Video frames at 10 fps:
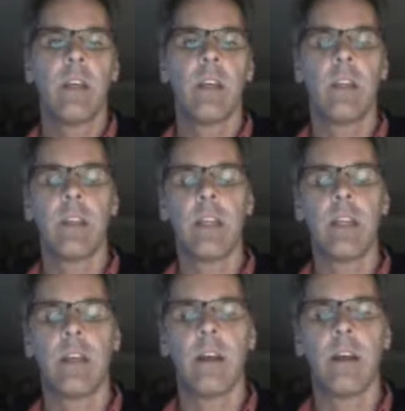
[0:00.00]
in
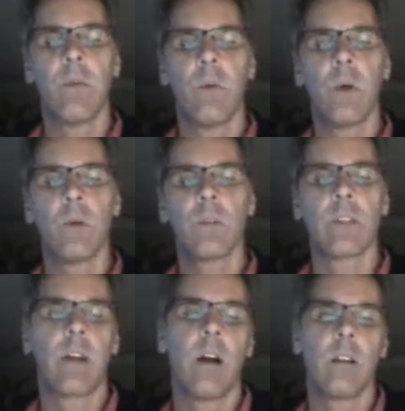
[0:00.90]
the rows and
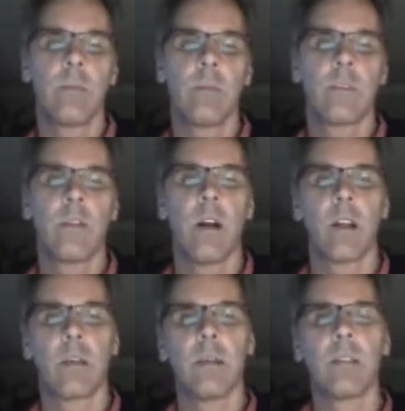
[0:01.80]
columns
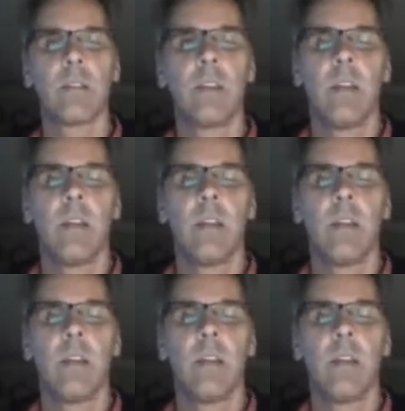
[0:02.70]
arguments,